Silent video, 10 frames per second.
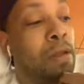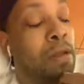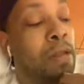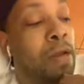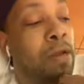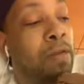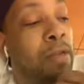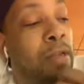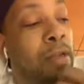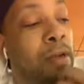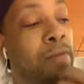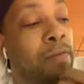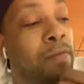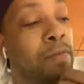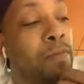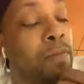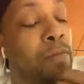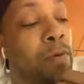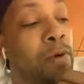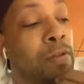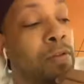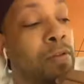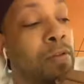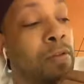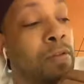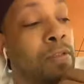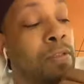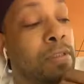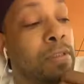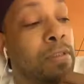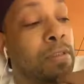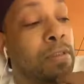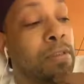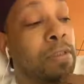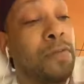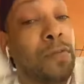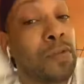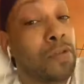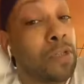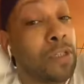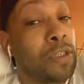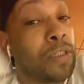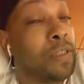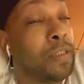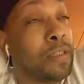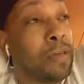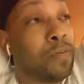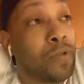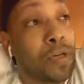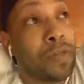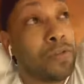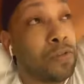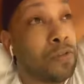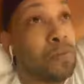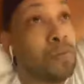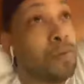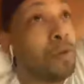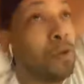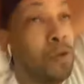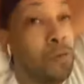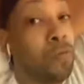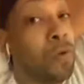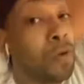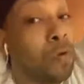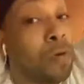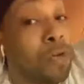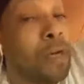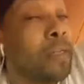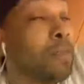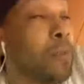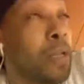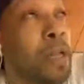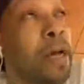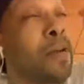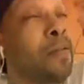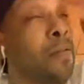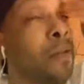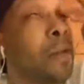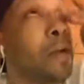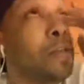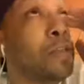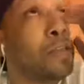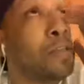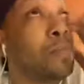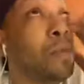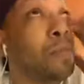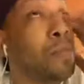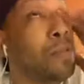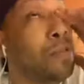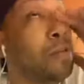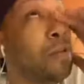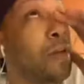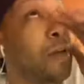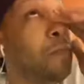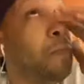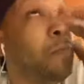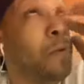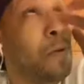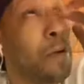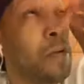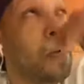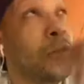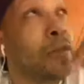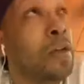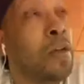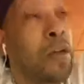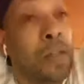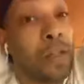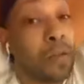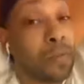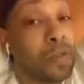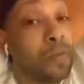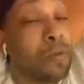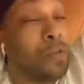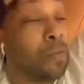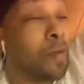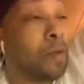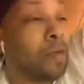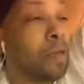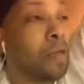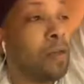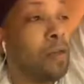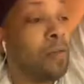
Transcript: now that I've worked on different traditions and I'm trying to reorganize my life and not just my material life, but reorganize like my spirituality